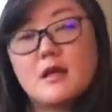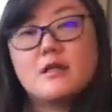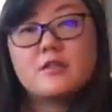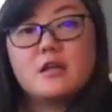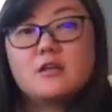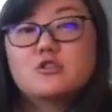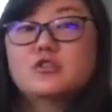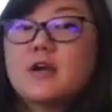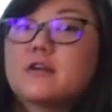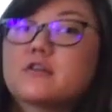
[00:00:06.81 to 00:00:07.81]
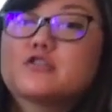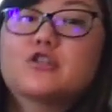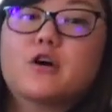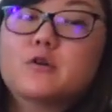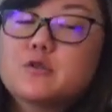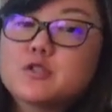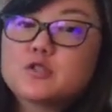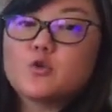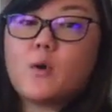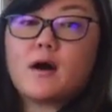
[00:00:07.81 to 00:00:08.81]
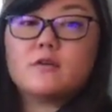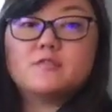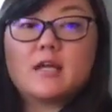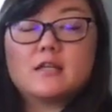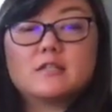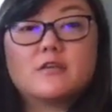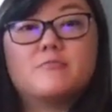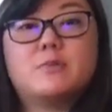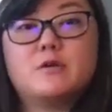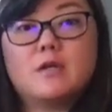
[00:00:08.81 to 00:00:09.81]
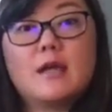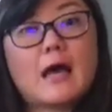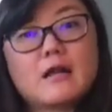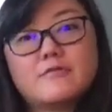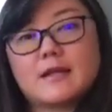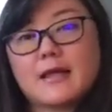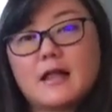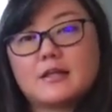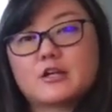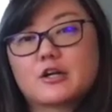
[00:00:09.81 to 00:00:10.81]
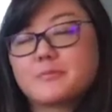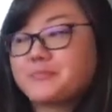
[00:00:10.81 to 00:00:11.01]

the Trader Joe's 12 Days of Beauty Advent Calendar.